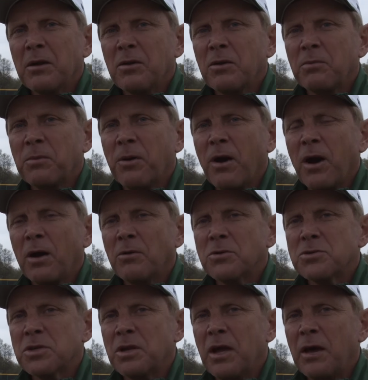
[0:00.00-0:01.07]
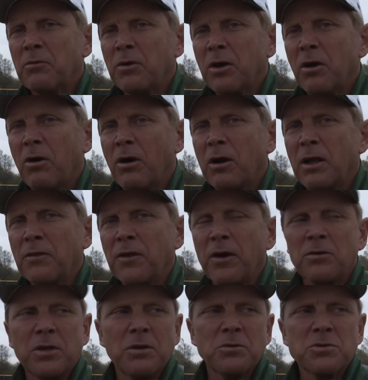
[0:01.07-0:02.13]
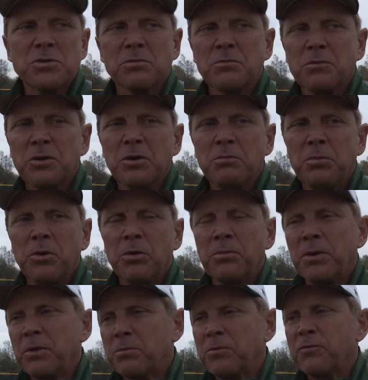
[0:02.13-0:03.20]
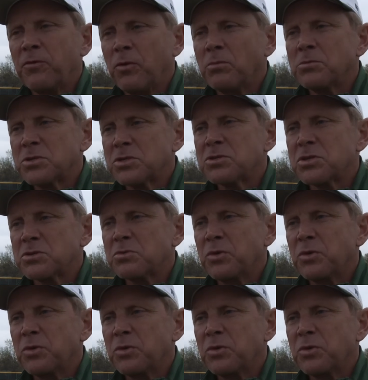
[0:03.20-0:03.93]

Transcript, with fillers: a little progress in that regard. I thought there were some good bullpen performances this